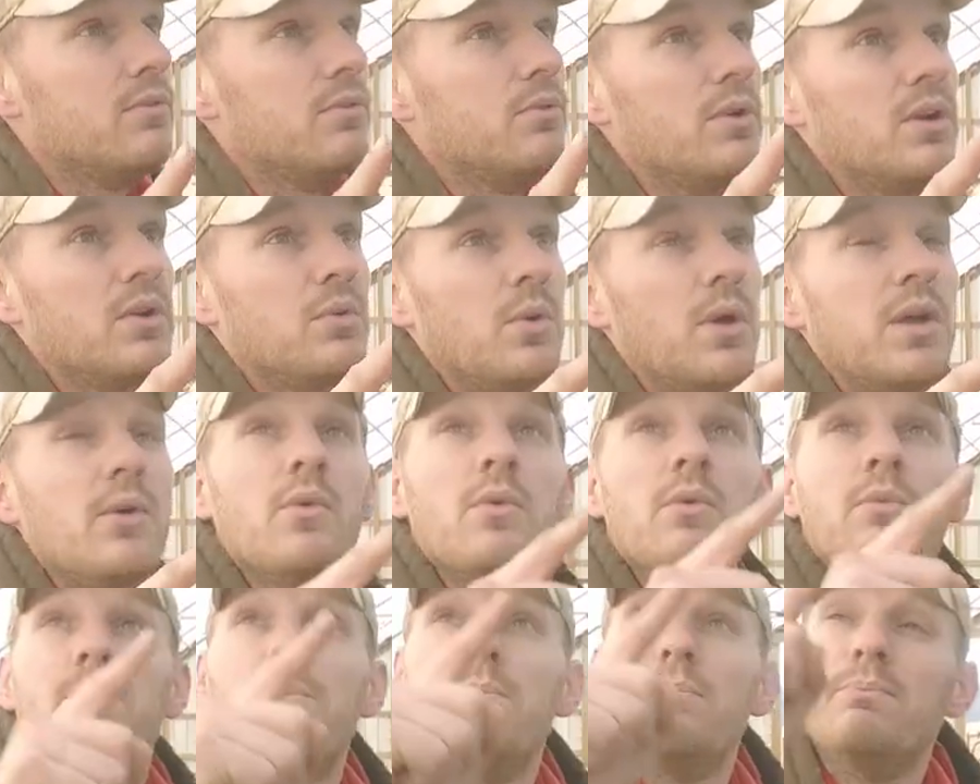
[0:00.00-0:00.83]
when we
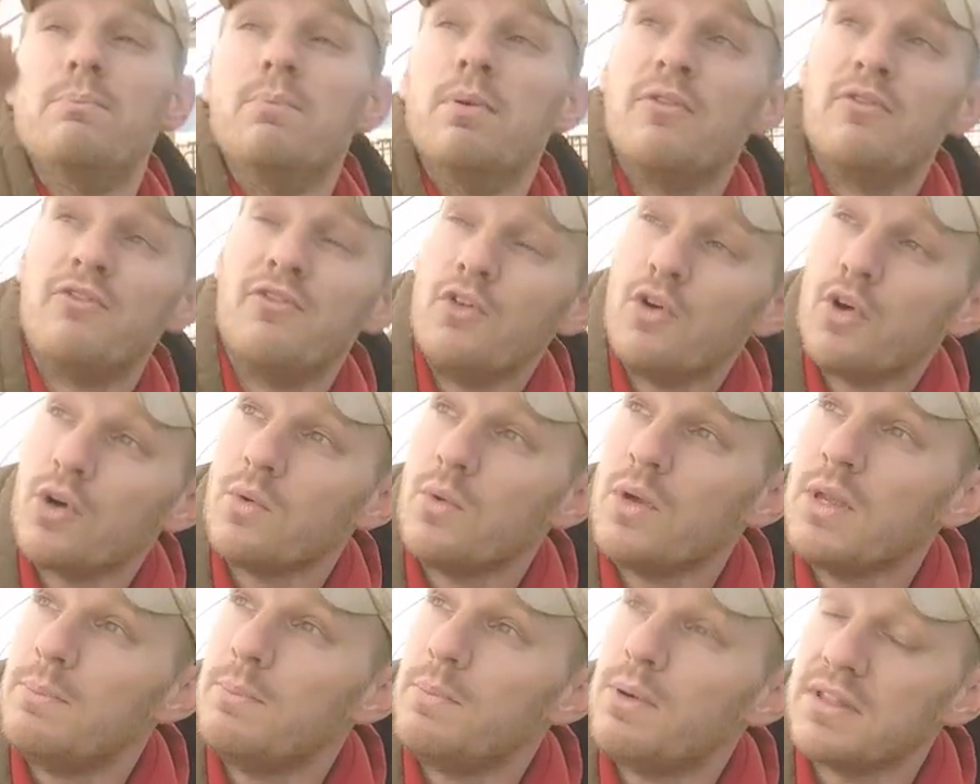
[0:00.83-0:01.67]
before
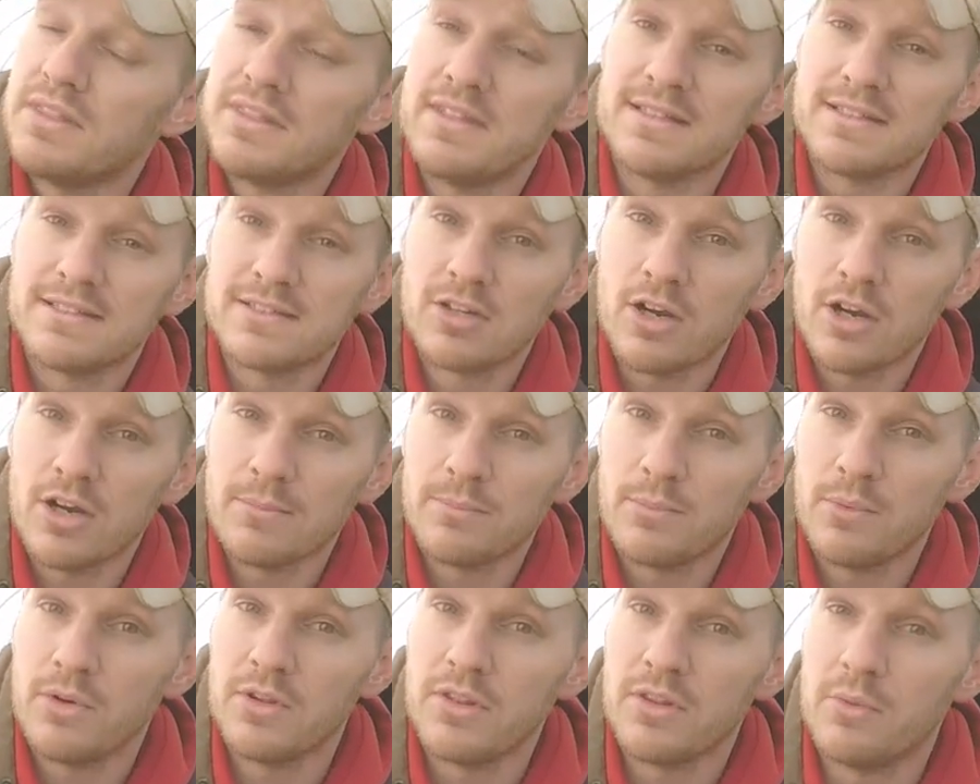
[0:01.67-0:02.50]
we put this
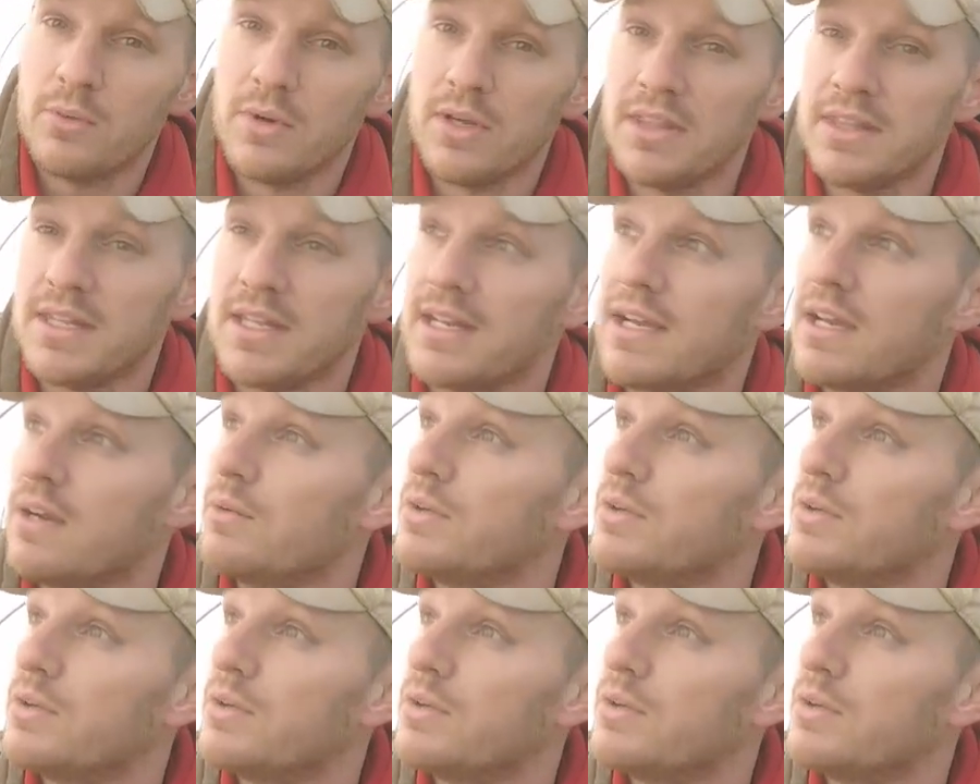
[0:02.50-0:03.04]
tarp on, the one thing I